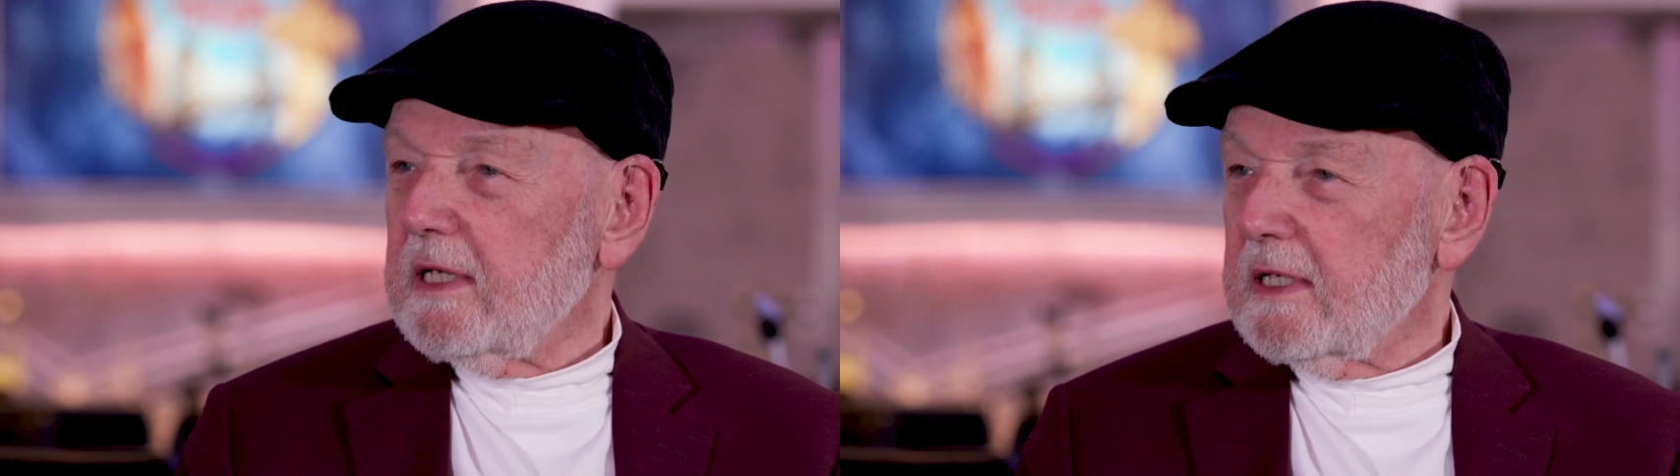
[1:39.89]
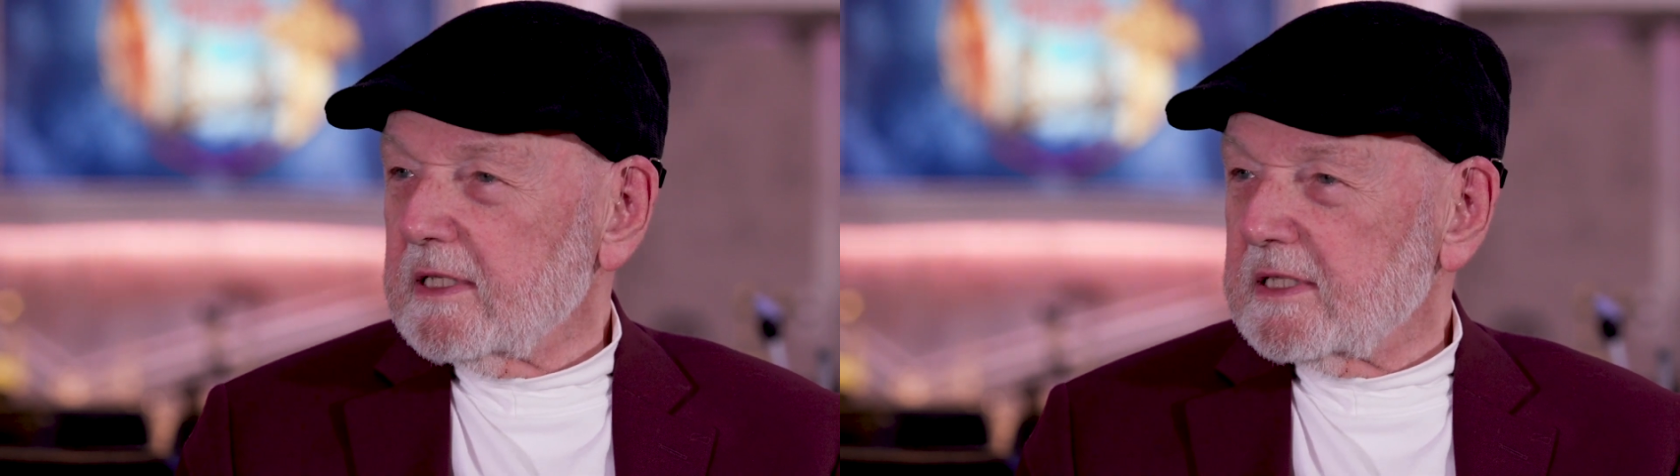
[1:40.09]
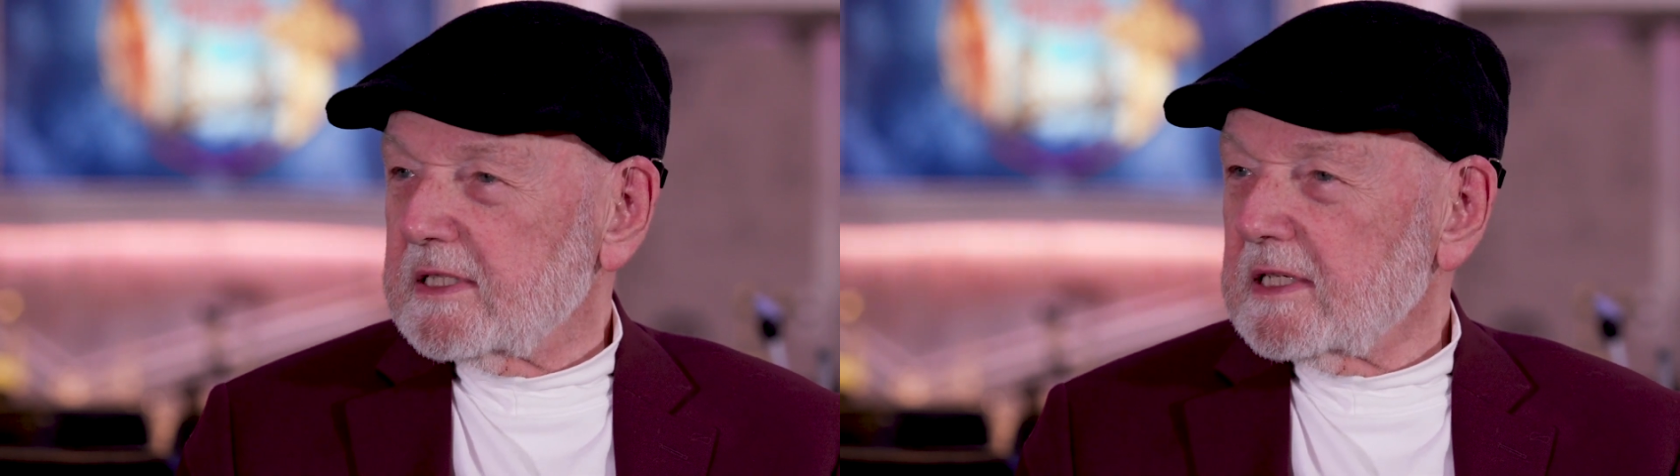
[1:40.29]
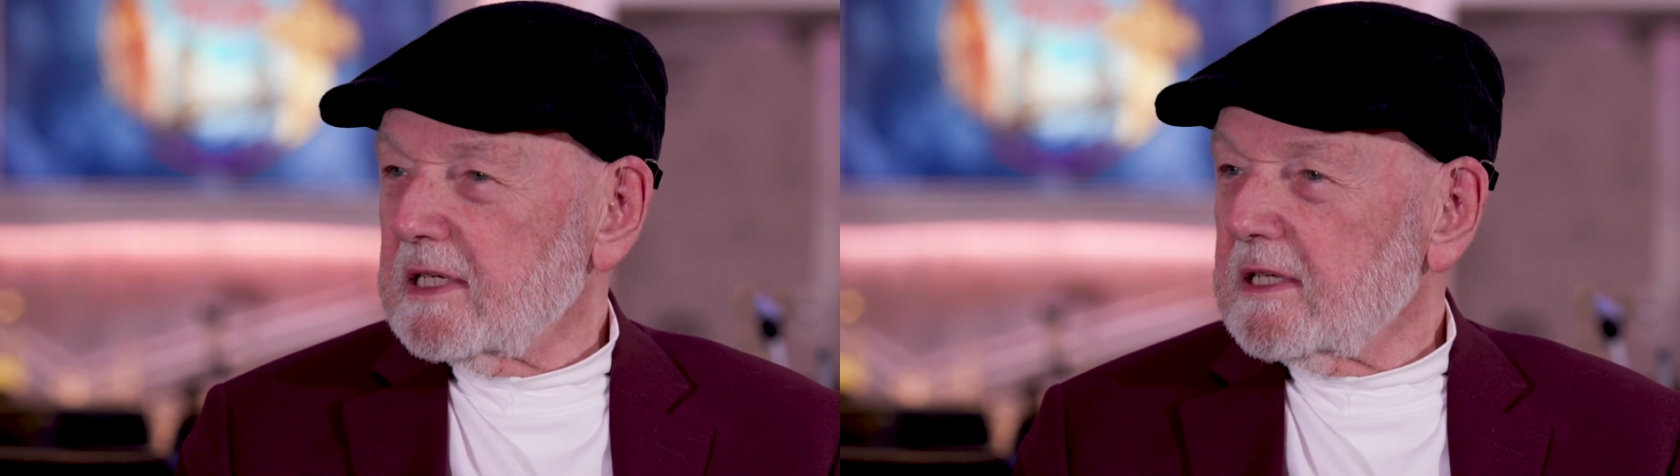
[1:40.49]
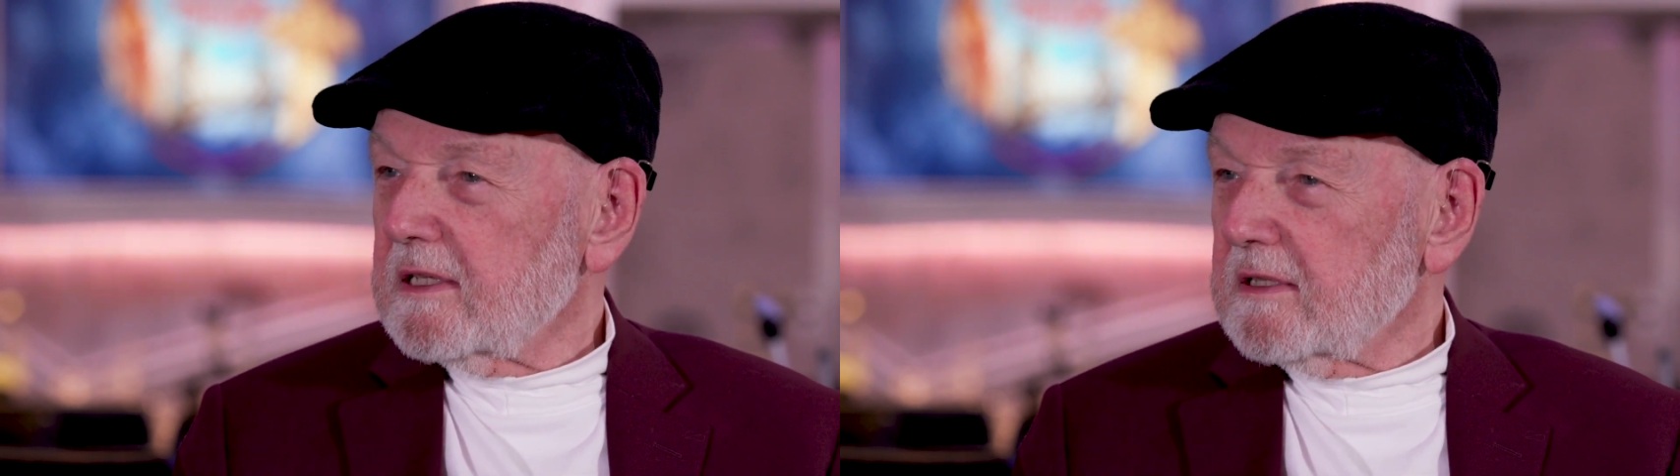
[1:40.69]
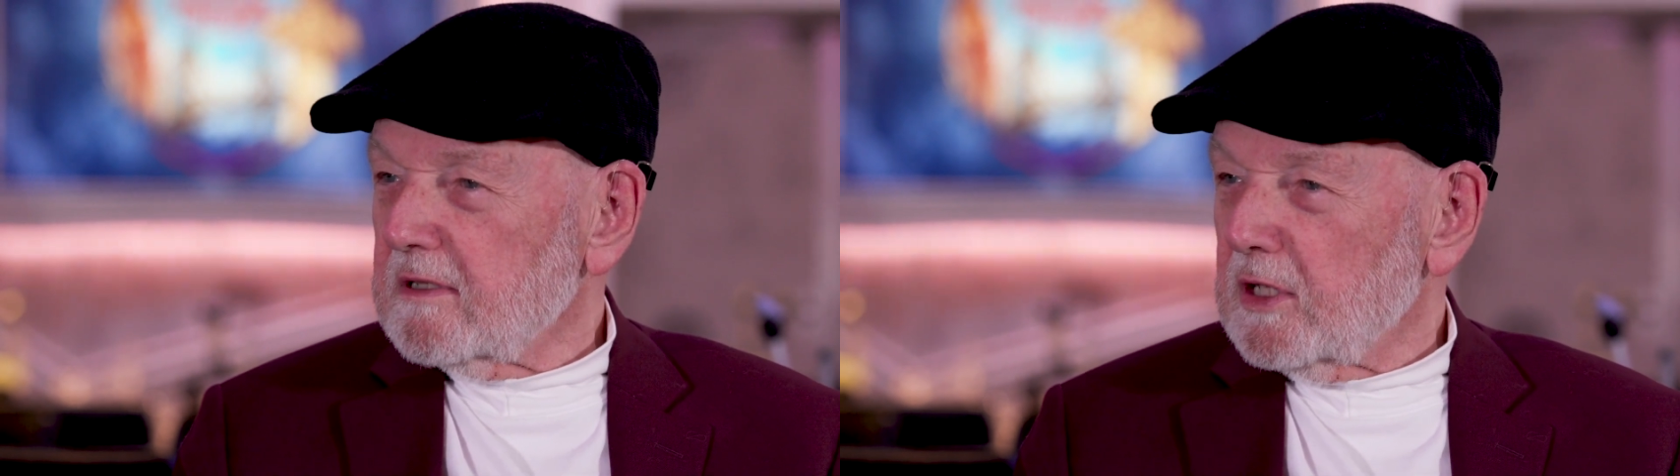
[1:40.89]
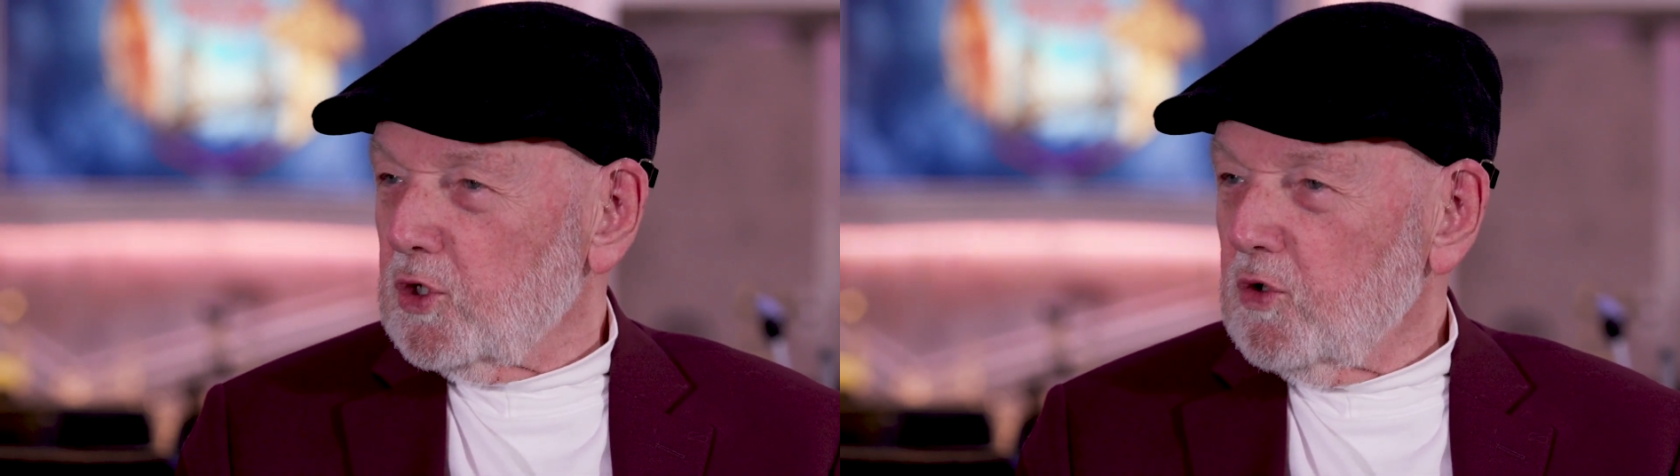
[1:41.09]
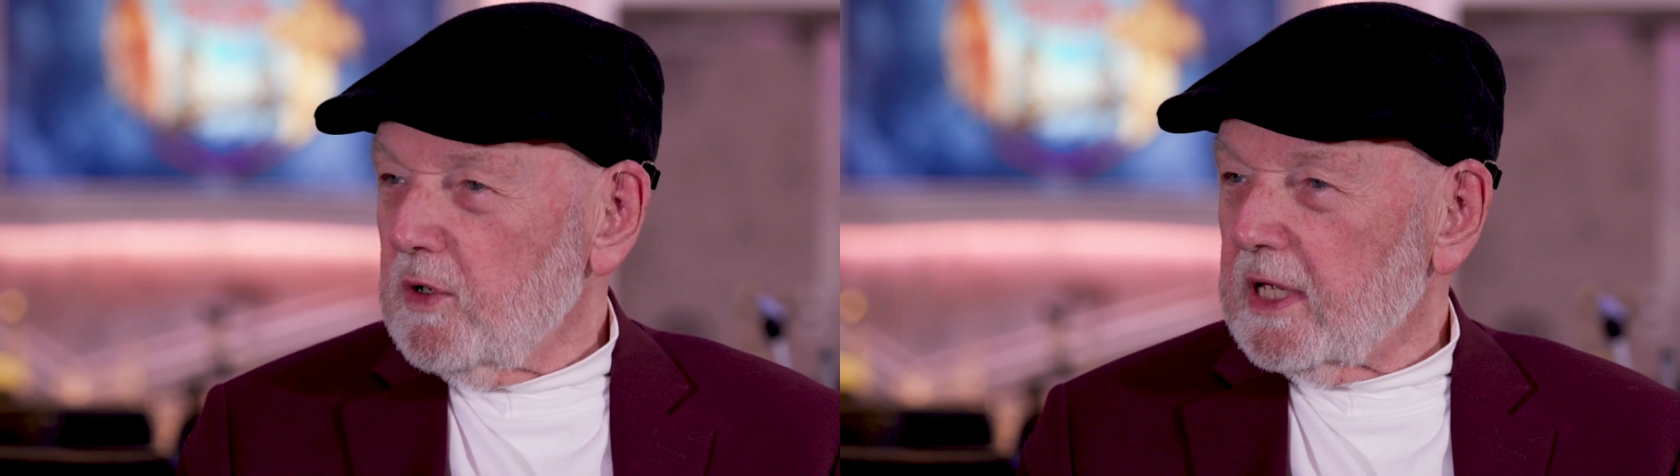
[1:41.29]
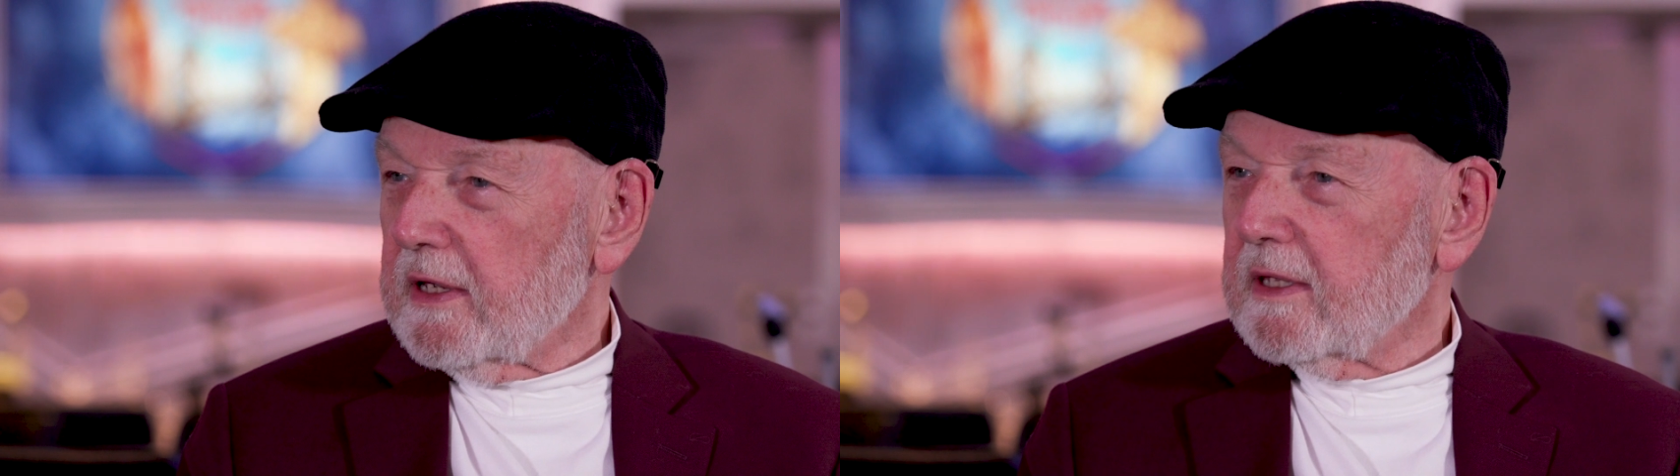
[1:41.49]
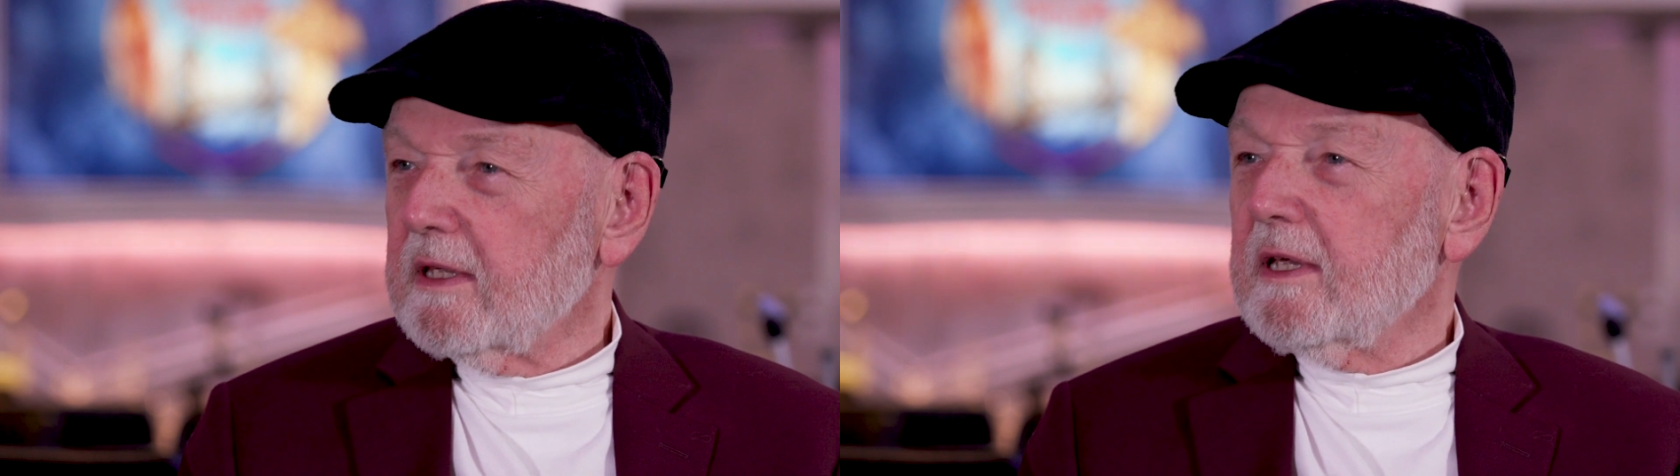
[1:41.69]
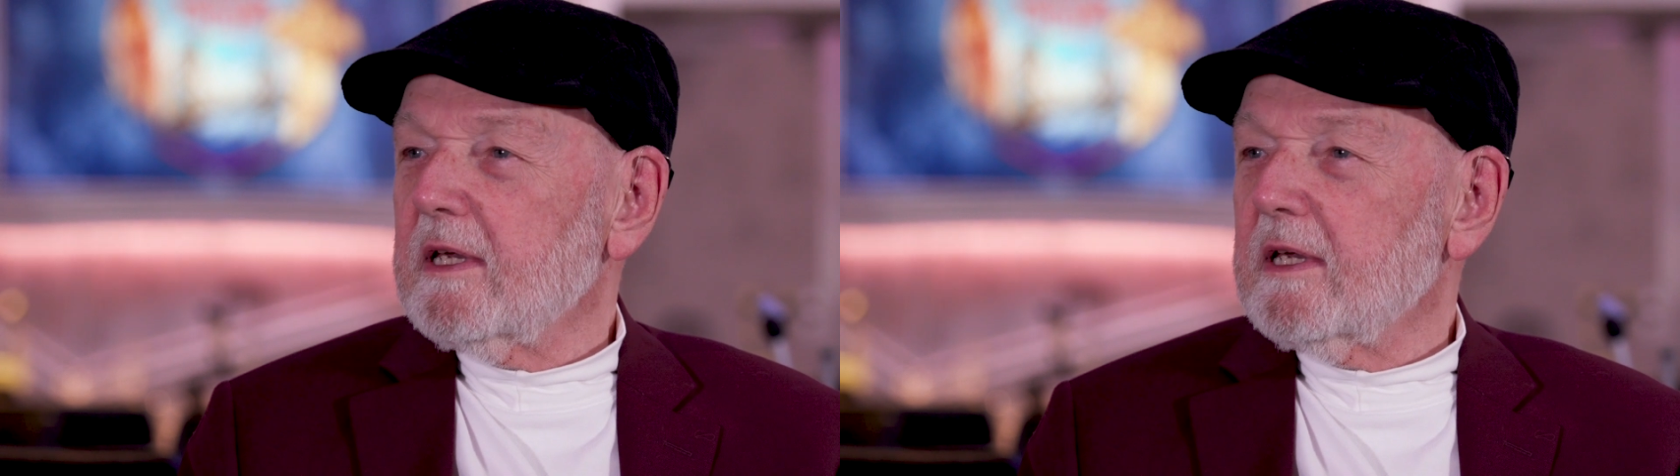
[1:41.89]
is the doing it.